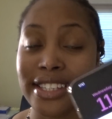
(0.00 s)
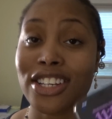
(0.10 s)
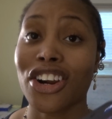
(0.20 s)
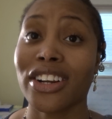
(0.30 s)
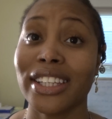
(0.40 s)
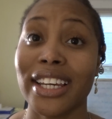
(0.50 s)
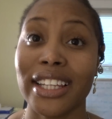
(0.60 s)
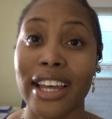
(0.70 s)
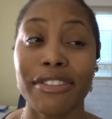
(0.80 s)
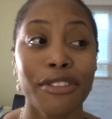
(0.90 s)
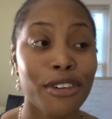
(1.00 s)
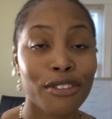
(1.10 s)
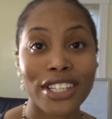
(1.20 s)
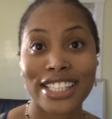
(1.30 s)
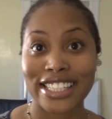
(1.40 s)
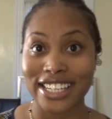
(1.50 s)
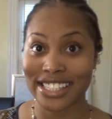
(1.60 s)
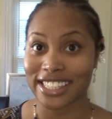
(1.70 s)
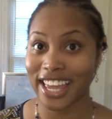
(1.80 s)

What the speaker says: It's currently 11:56